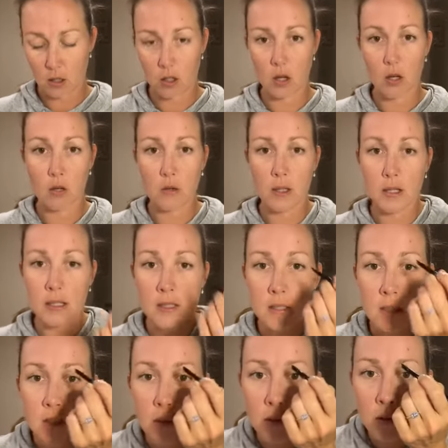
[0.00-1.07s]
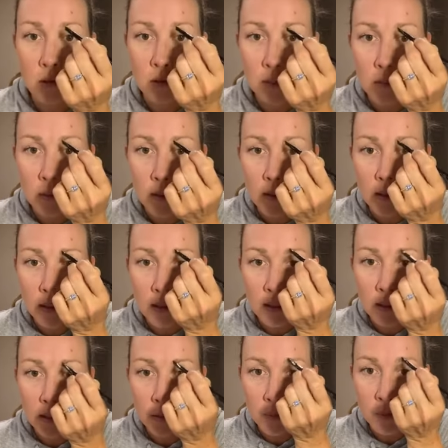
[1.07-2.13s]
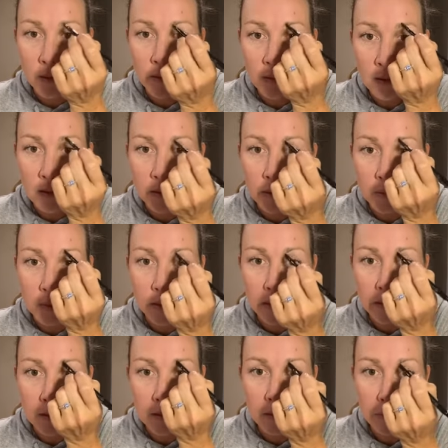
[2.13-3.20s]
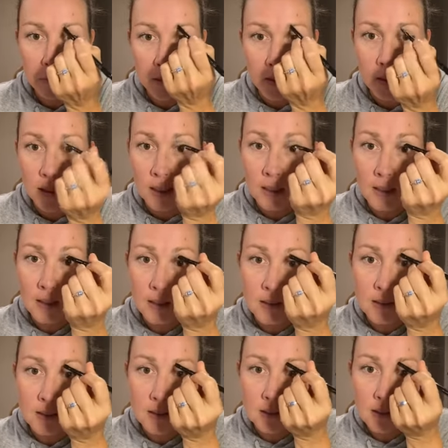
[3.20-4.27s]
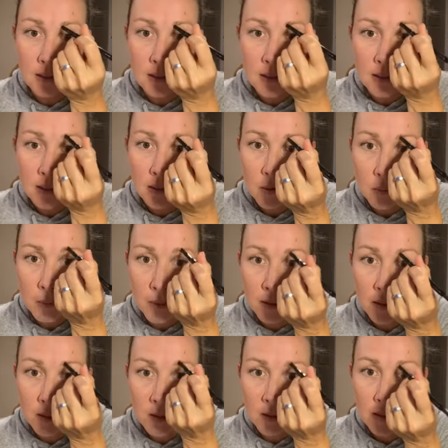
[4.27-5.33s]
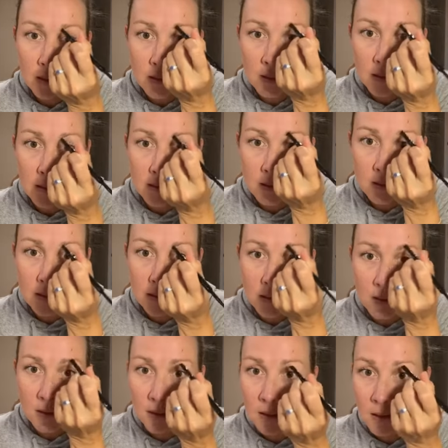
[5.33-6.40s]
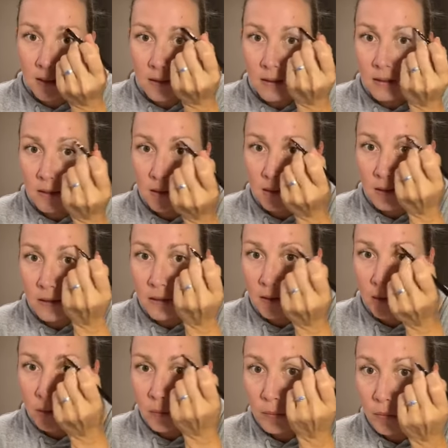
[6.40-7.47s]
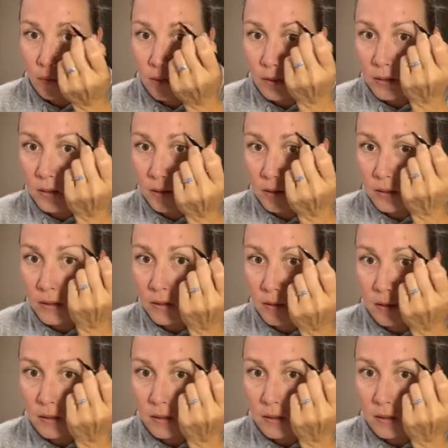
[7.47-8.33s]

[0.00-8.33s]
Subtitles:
go into my eyebrows a little bit, because being slightly blonde,